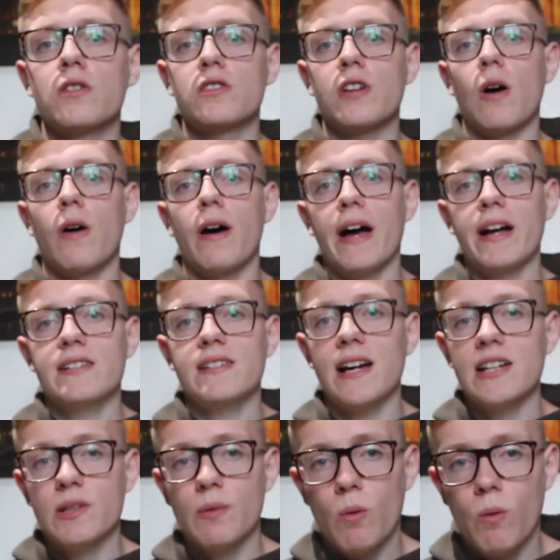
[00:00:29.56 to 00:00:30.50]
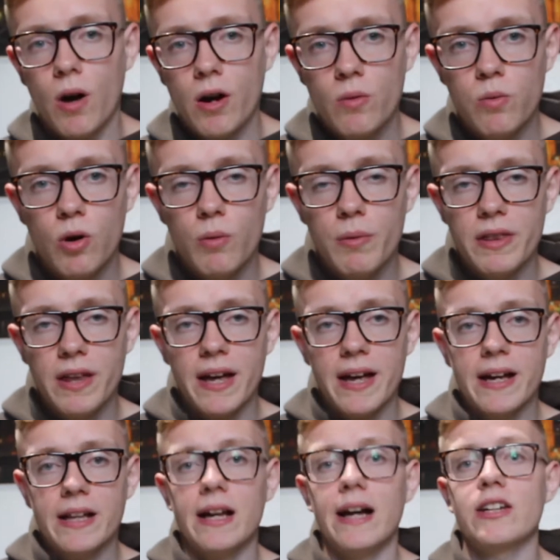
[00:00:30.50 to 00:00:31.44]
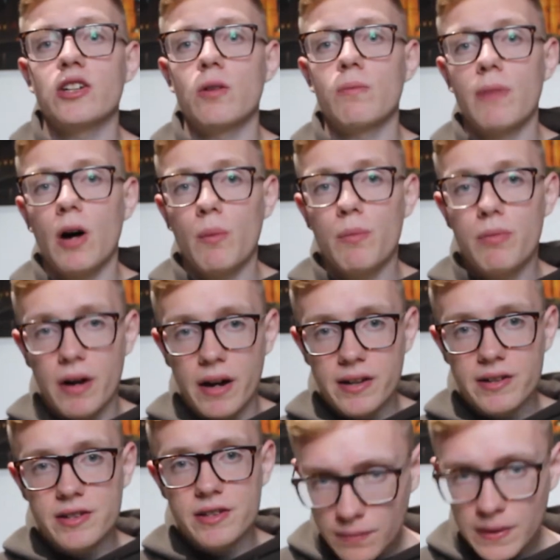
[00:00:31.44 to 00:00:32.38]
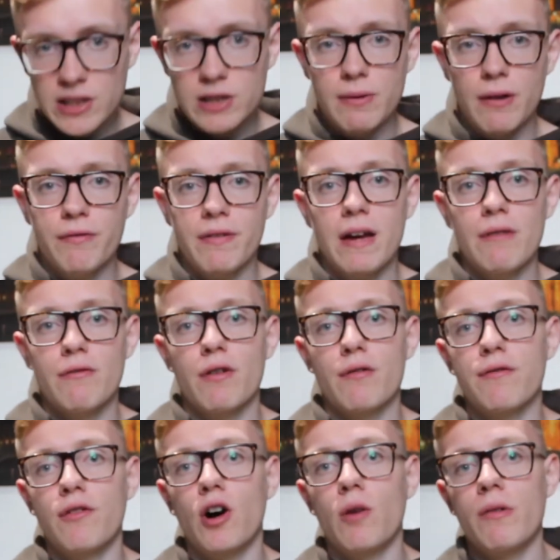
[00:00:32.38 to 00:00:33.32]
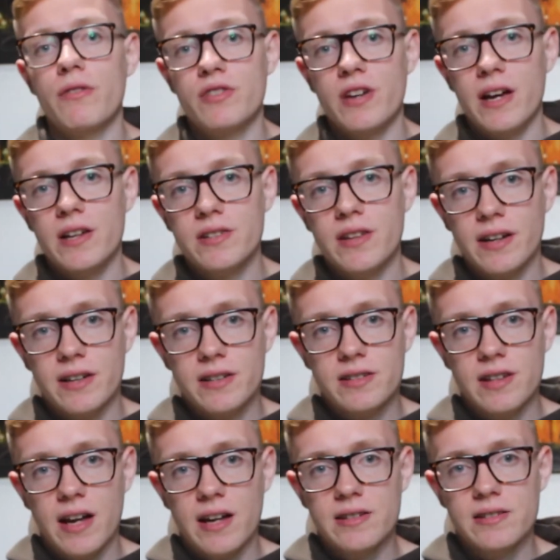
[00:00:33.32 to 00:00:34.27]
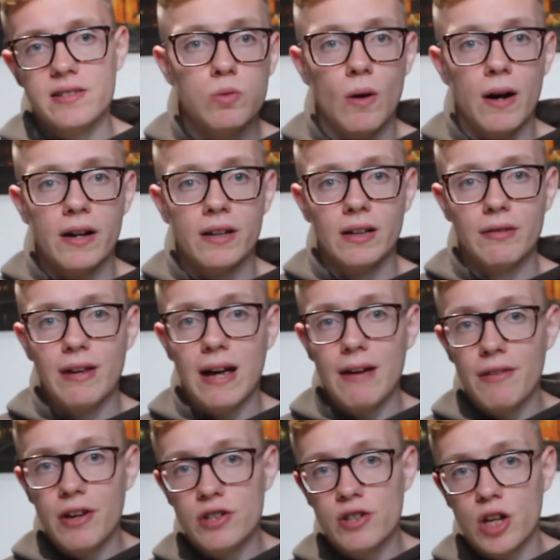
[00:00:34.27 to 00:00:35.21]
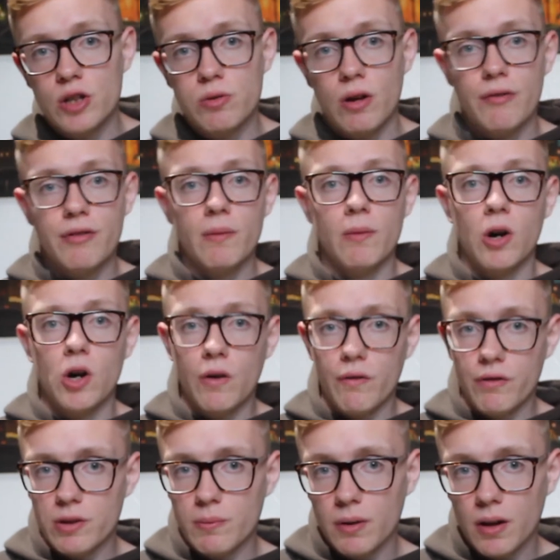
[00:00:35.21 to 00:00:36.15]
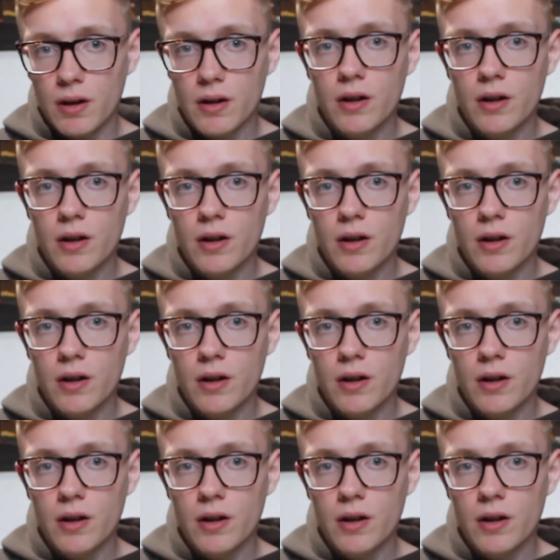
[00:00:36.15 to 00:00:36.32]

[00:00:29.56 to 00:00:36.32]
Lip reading: So, exercise number 1 will be the incline dumbbell press. This is my favourite form of chest exercise. What I can lift heaviest on, it's what I feel more comfortable on.